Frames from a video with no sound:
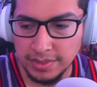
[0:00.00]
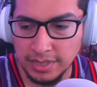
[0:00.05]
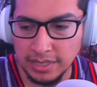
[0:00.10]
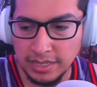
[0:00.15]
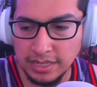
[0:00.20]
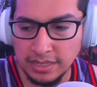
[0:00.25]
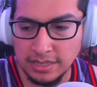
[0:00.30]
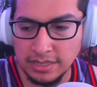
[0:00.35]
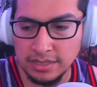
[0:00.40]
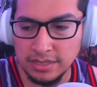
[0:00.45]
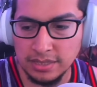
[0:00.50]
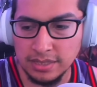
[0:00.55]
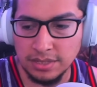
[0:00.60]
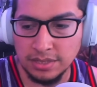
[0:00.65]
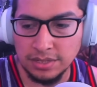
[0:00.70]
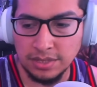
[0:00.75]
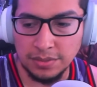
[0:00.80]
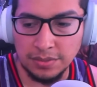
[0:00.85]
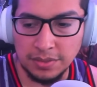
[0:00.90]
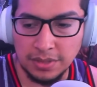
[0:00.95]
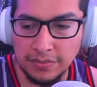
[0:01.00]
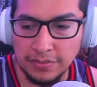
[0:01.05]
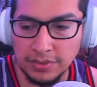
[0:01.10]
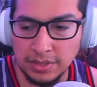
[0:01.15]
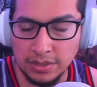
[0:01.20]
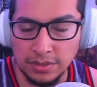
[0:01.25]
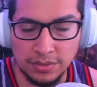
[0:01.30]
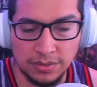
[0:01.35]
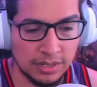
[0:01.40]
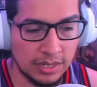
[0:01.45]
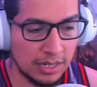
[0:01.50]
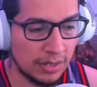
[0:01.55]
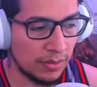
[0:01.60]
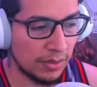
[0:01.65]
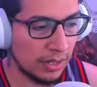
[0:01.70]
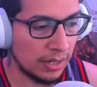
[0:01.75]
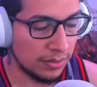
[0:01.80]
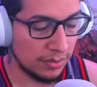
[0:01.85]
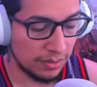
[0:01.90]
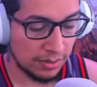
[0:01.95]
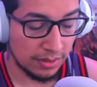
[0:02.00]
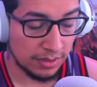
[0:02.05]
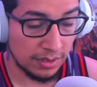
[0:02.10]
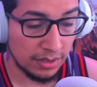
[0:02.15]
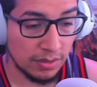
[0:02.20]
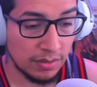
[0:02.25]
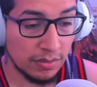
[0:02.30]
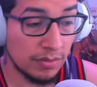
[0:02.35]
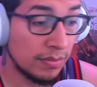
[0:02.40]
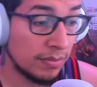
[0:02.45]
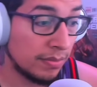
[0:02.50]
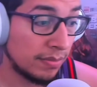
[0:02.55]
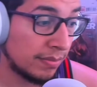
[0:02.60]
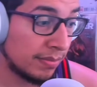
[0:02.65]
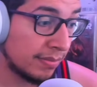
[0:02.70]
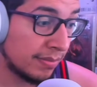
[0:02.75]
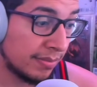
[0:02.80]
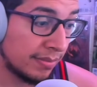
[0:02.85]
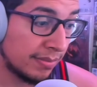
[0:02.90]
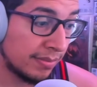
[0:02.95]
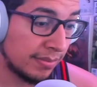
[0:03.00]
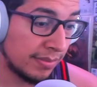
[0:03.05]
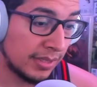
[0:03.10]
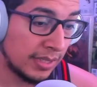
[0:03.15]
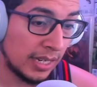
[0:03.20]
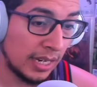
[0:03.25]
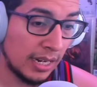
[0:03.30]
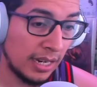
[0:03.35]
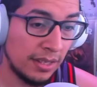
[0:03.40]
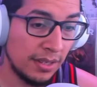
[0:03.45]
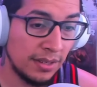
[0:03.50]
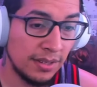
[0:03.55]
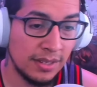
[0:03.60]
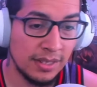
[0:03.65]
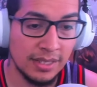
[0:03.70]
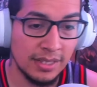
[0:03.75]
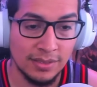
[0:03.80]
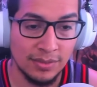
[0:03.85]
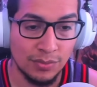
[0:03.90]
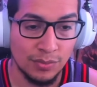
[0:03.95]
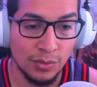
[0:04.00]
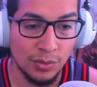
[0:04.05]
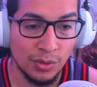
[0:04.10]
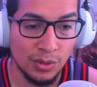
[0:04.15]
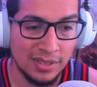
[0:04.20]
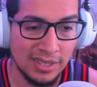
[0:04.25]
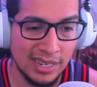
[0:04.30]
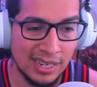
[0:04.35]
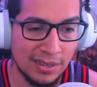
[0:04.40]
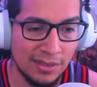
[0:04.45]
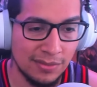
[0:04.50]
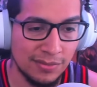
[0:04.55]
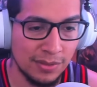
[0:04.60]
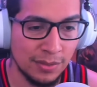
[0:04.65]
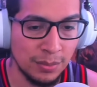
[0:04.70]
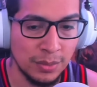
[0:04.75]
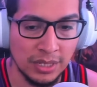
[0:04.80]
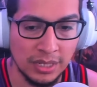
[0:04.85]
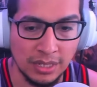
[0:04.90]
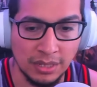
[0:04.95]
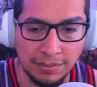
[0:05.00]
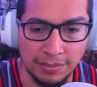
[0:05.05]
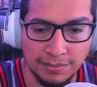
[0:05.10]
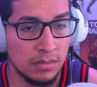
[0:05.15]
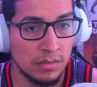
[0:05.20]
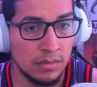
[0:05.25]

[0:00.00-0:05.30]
My guess is this show never goes that route. So, Tyler is ruled out for me.